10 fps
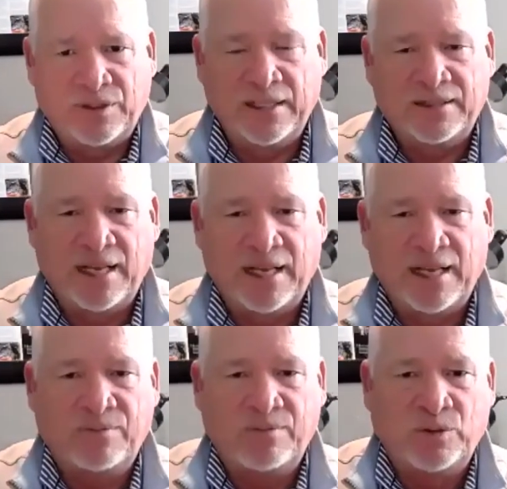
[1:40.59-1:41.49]
and instead
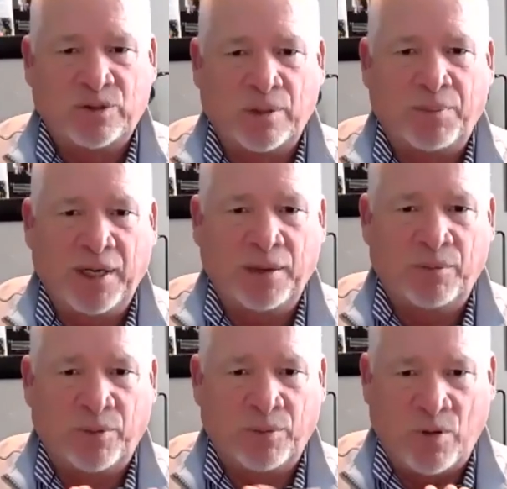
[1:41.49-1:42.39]
of competing
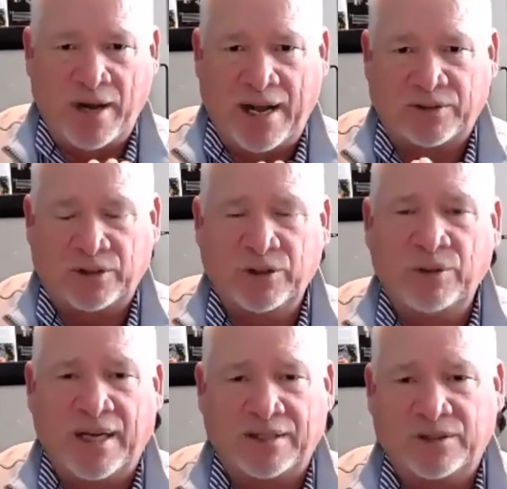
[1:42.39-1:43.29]
with one house or two
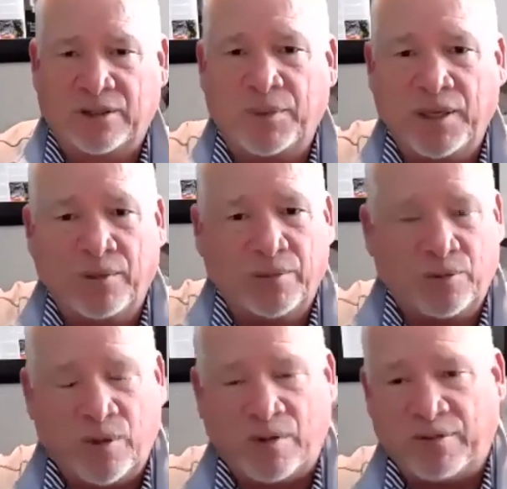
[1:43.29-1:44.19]
houses, you're competing with
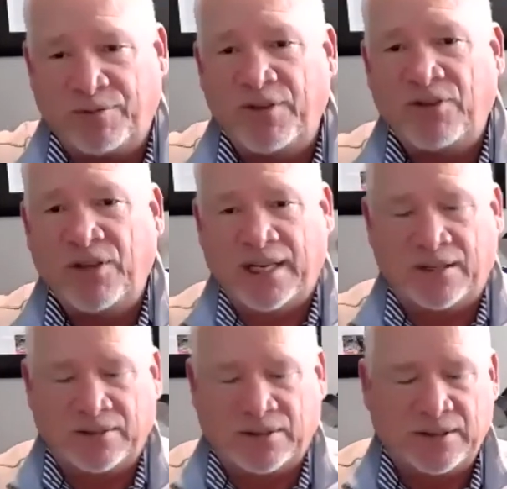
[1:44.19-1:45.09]
12 or 15
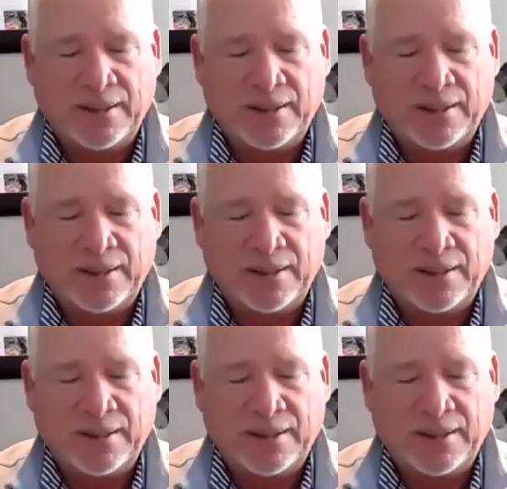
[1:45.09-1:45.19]
houses,